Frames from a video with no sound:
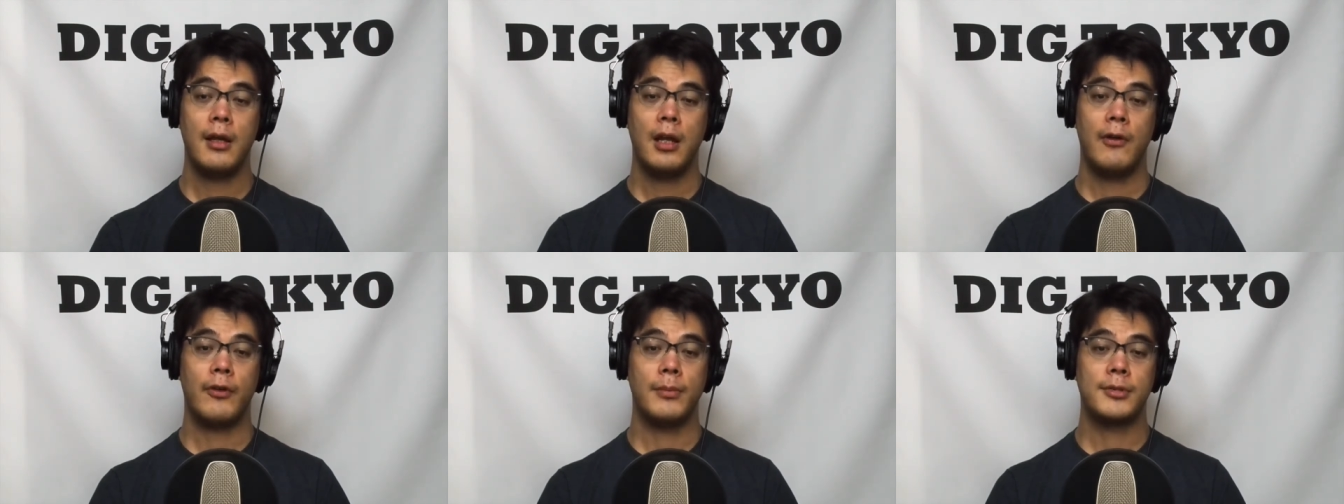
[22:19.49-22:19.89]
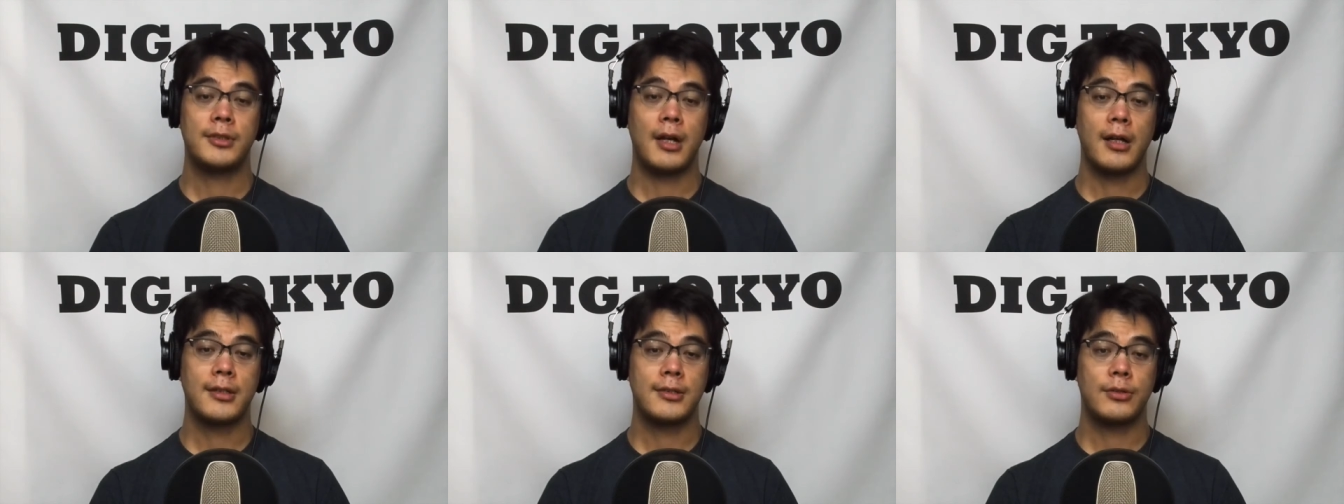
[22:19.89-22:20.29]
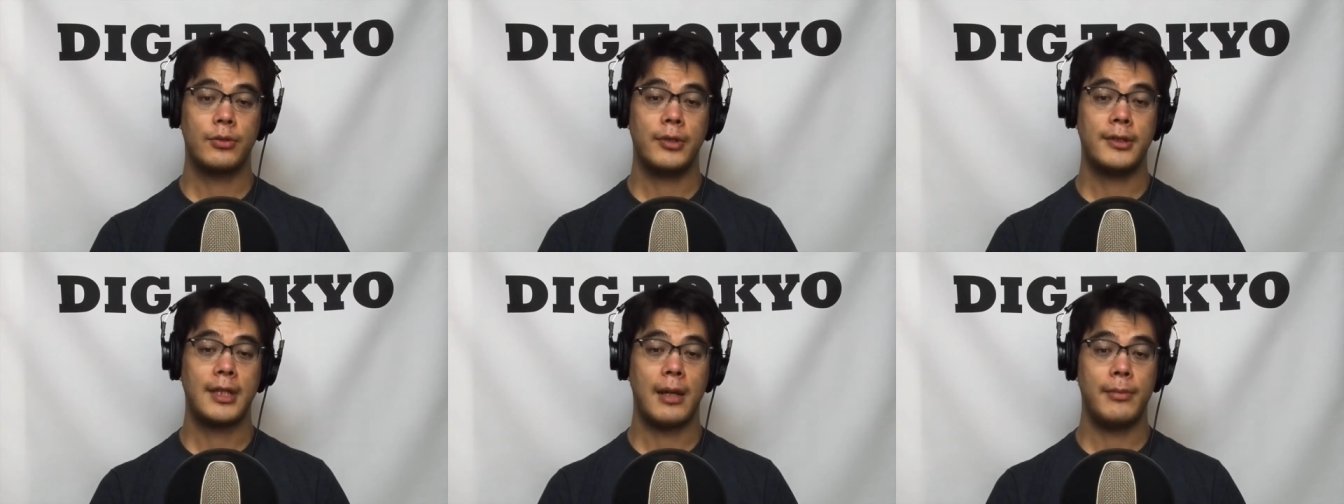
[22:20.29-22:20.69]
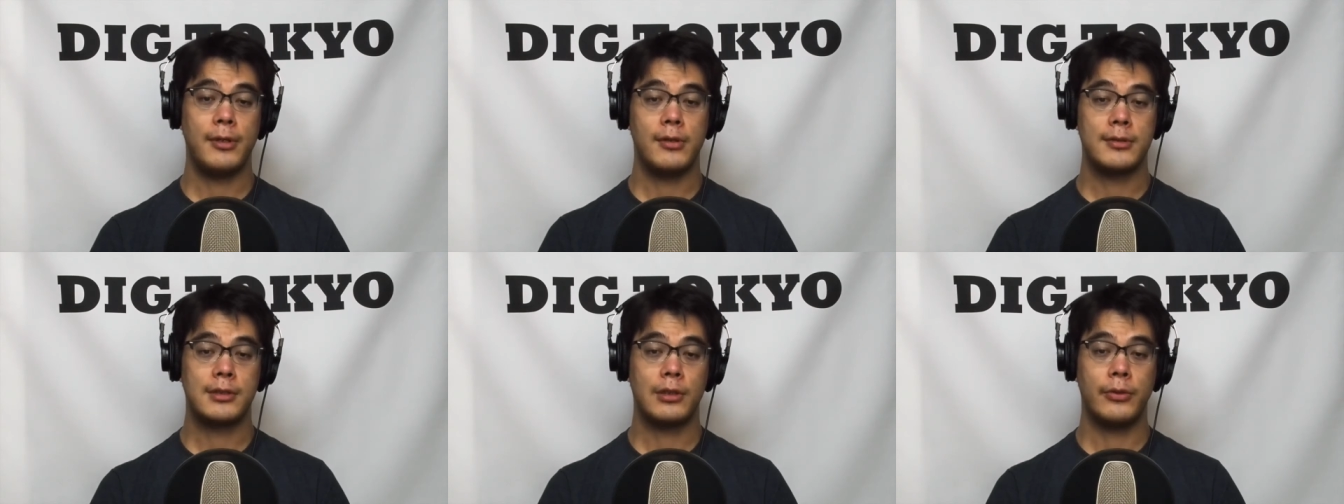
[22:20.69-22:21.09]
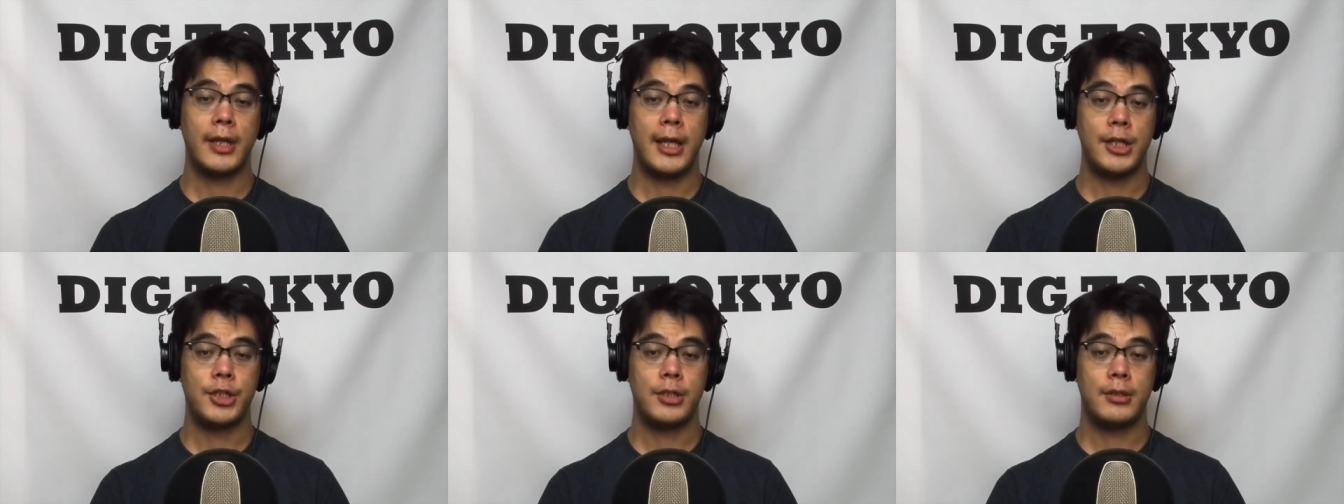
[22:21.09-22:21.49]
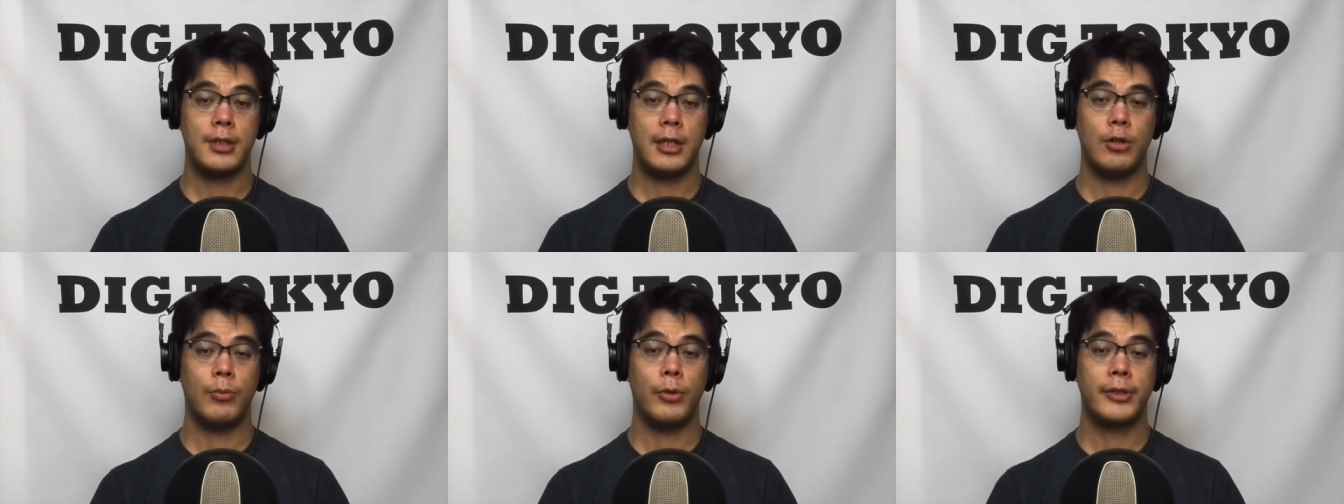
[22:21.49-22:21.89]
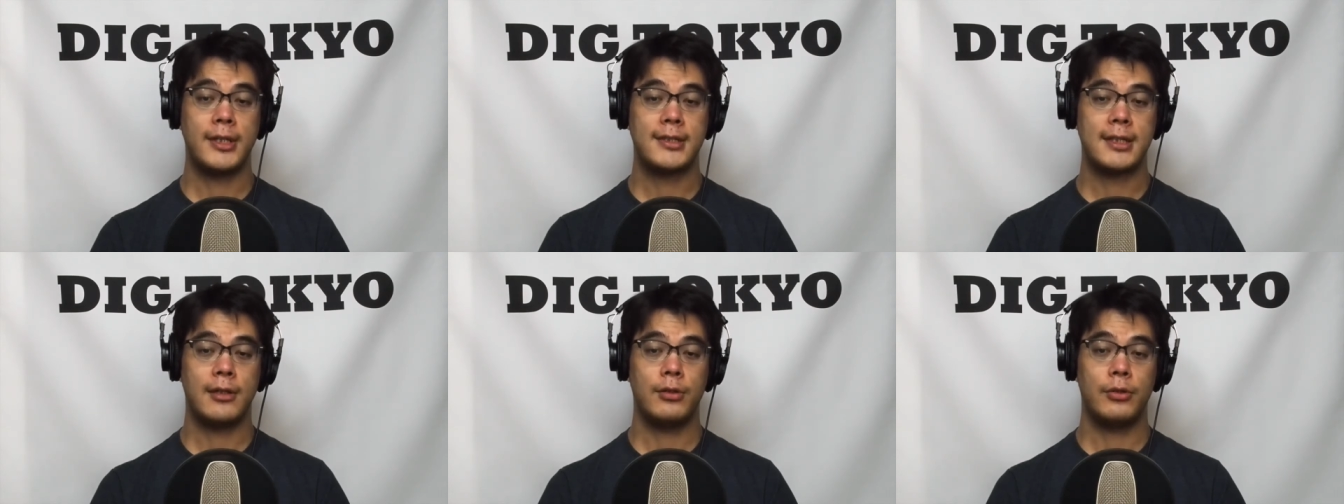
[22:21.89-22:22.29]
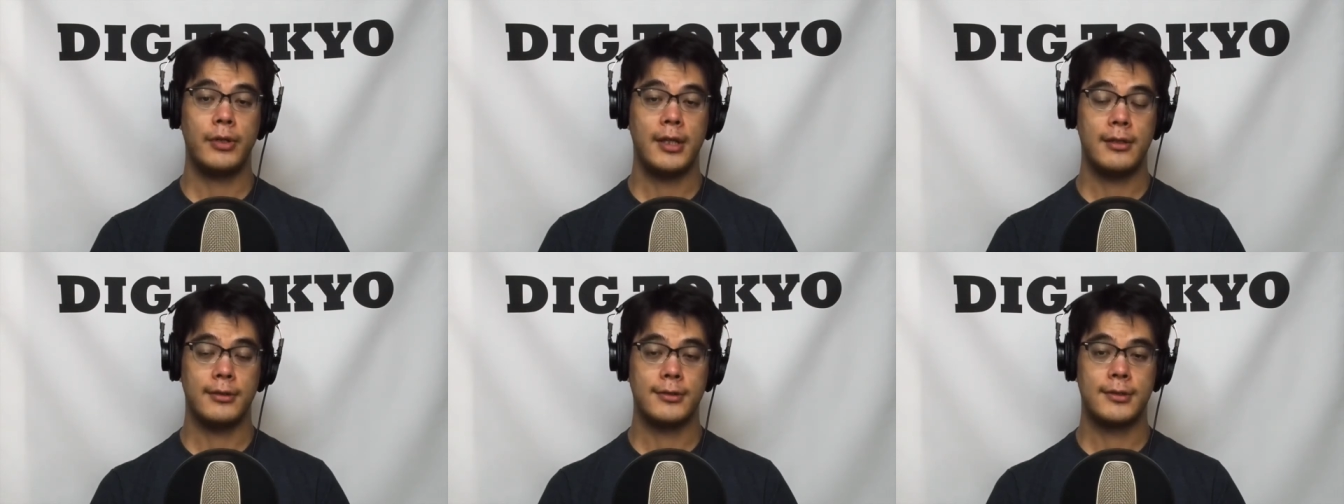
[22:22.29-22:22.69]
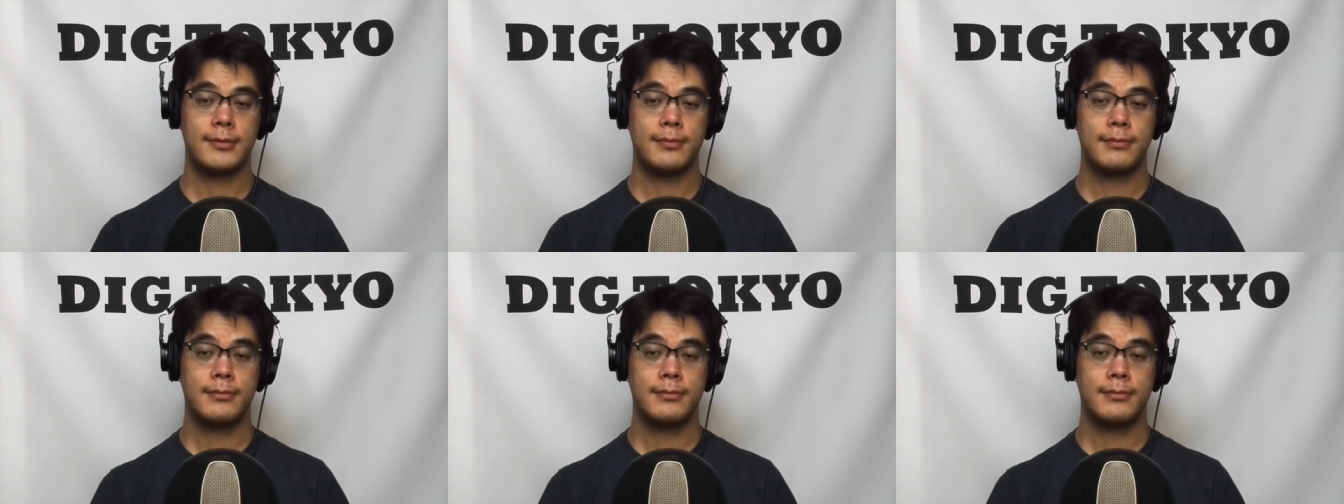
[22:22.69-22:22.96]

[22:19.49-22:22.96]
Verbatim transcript: from sock store Tabio's location in Omotesando Hills.